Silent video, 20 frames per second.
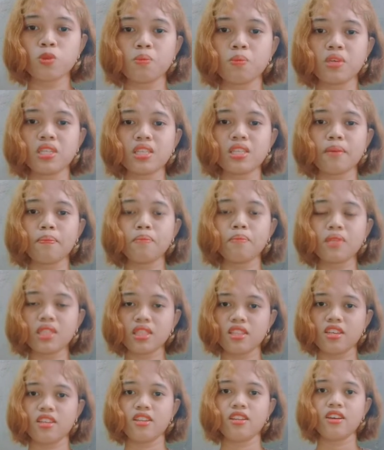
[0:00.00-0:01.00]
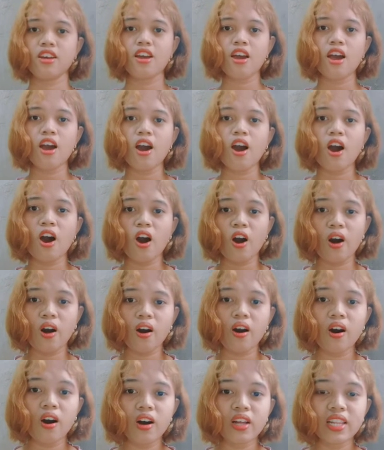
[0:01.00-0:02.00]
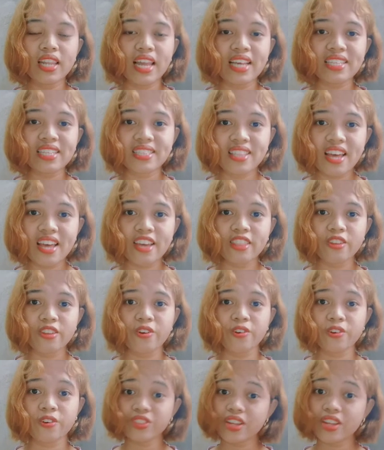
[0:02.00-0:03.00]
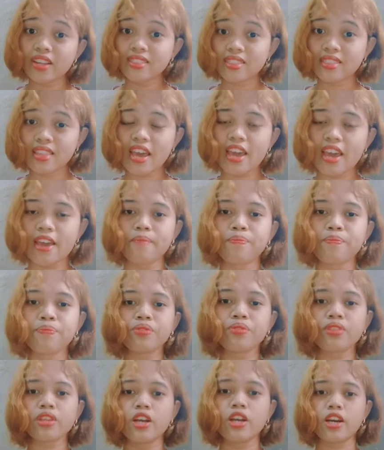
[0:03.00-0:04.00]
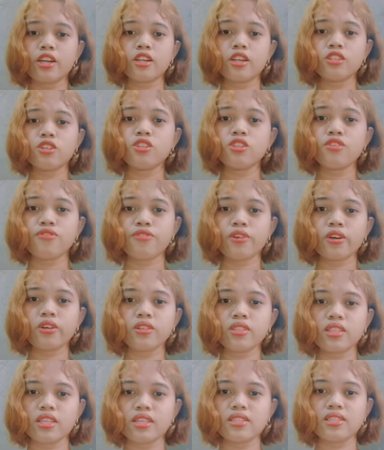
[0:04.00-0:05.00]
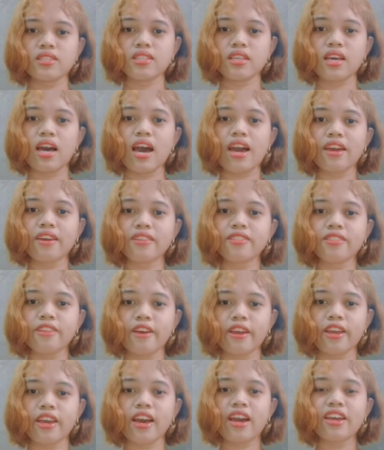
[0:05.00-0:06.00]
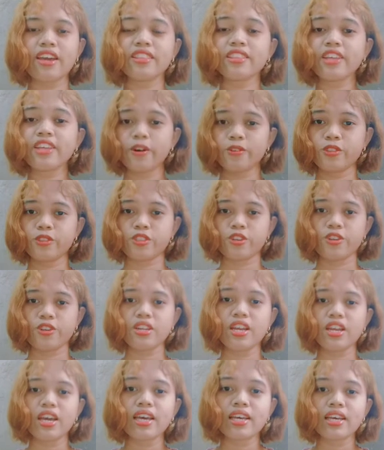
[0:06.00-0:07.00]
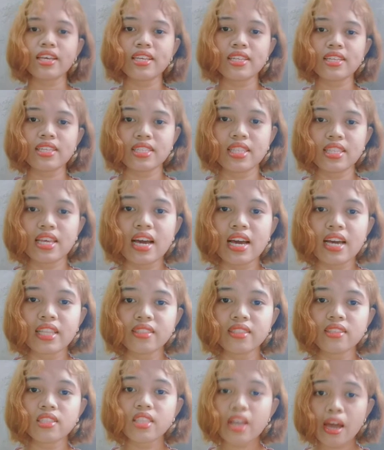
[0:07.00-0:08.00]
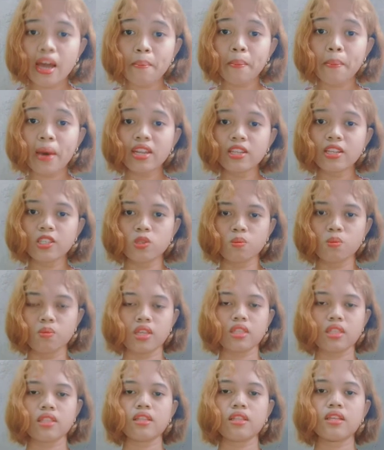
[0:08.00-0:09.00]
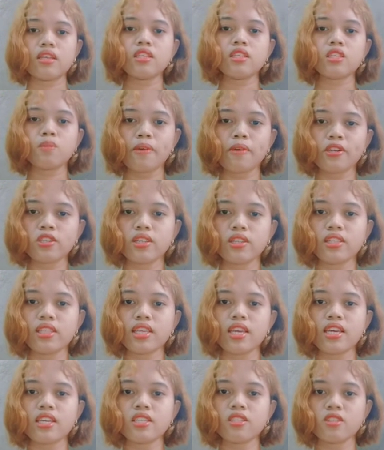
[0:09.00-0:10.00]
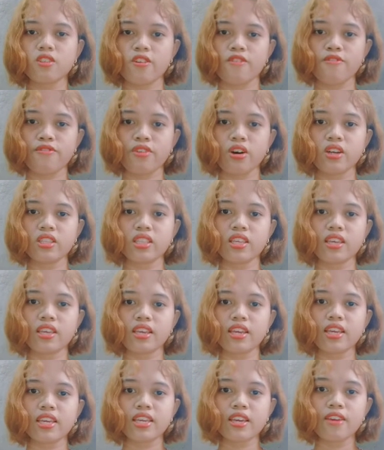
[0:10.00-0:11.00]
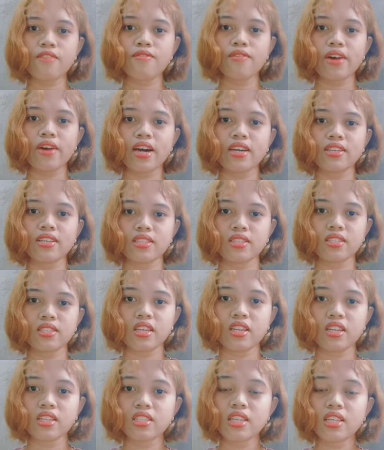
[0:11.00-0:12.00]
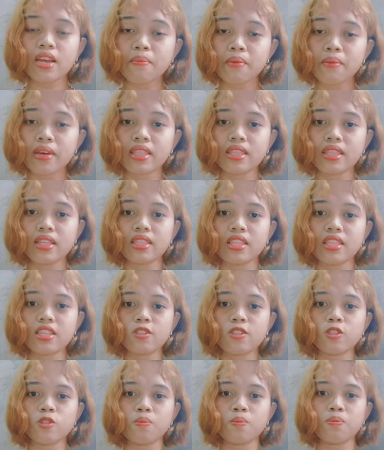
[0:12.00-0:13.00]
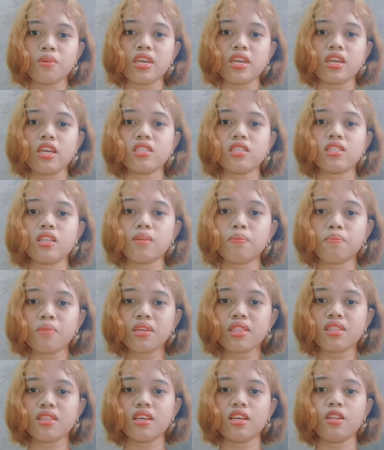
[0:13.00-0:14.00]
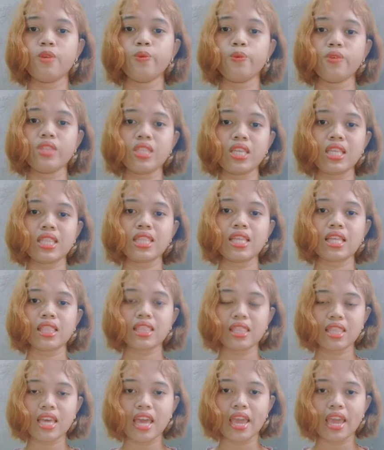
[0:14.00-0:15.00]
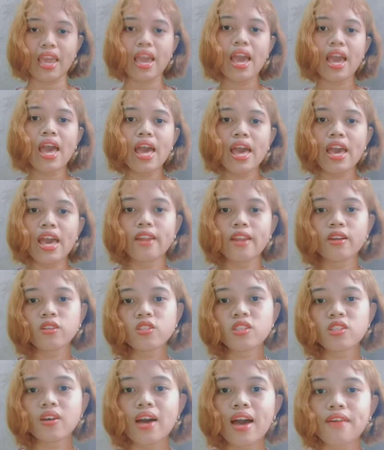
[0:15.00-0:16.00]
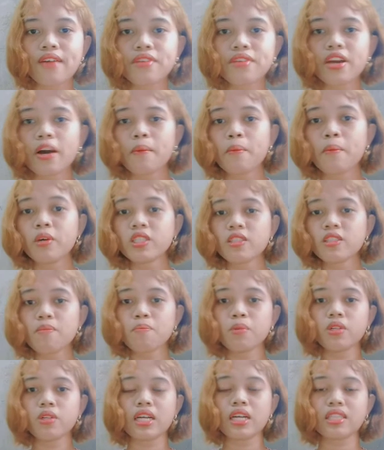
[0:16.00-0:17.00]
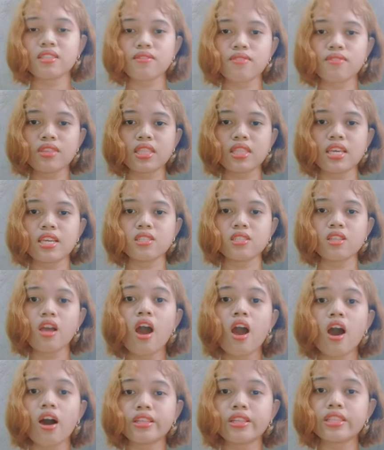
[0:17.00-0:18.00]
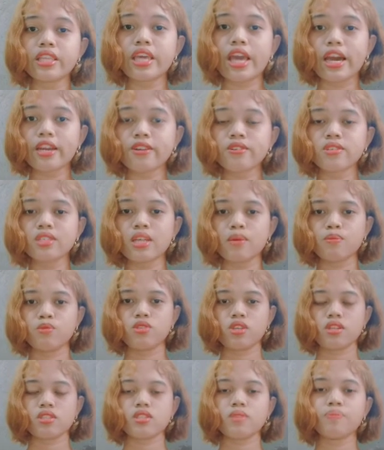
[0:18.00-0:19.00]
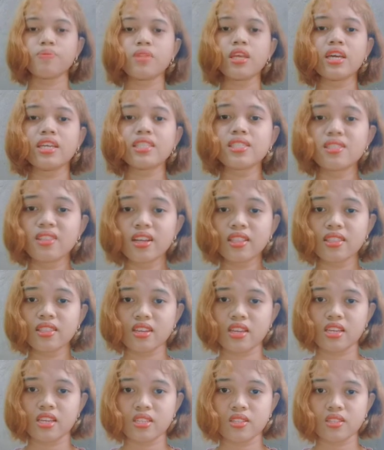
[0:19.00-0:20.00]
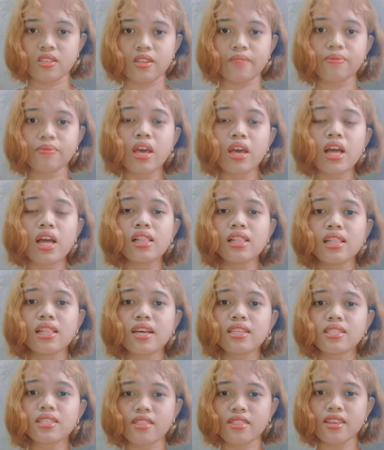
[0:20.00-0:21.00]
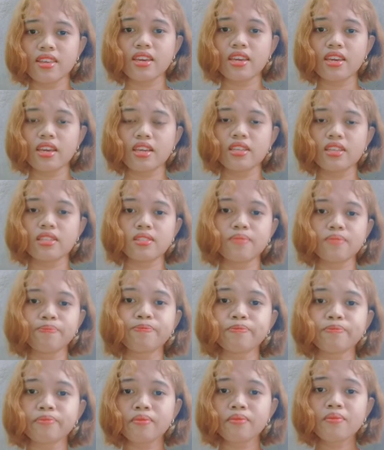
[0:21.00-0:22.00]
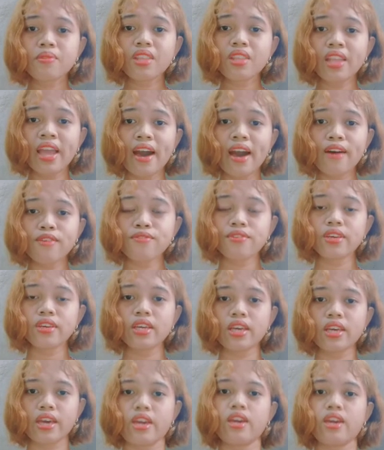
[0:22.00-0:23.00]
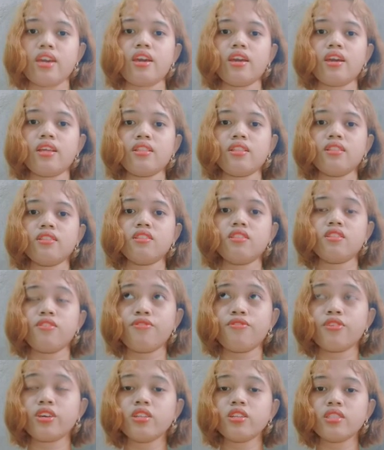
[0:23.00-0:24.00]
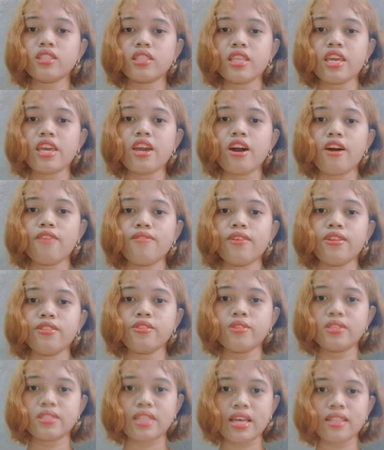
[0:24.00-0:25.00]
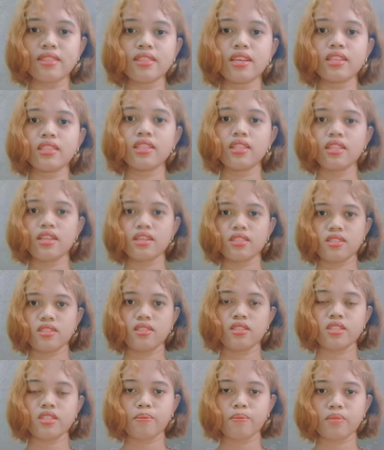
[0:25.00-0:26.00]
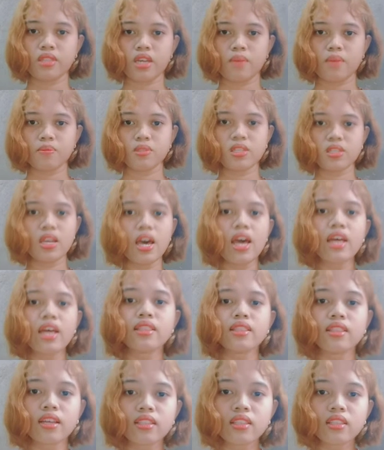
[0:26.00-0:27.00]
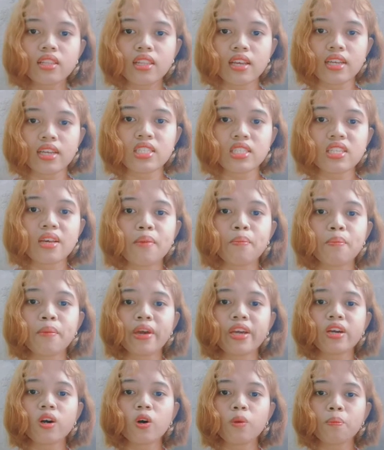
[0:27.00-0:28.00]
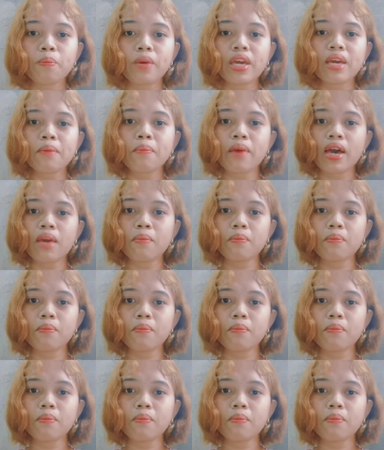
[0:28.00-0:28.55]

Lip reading: to be submitted last night or on that day. Another difficulties I encountered is that the time management. especially Sir Von give us an assignment that needs to be submitted within that day, and also having a multiple activities on the other subjects. It's not that easy. Last thing is having a difficulty of understanding the lesson sometimes. Nonetheless, my coping